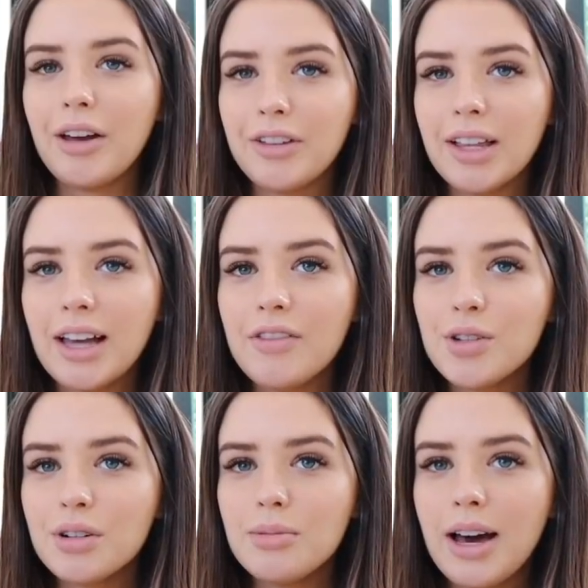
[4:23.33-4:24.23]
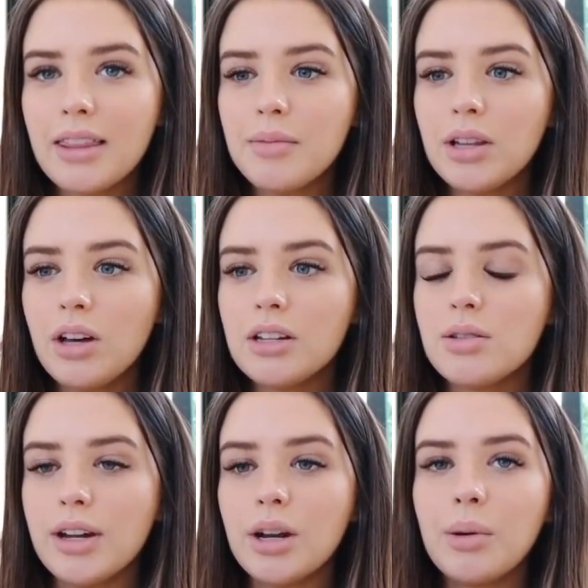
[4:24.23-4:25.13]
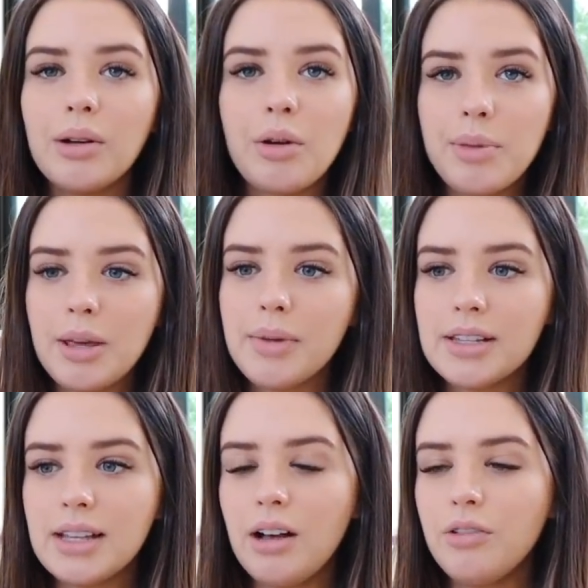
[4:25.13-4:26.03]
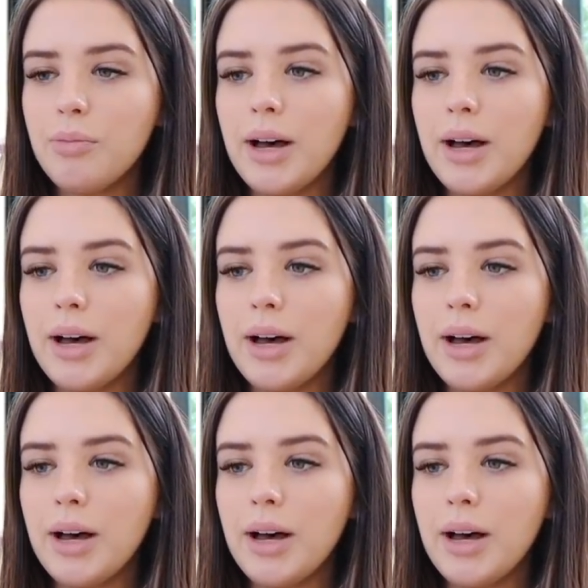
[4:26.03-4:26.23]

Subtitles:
I feel like I've talked about them a lot, so I don't want to repeat myself,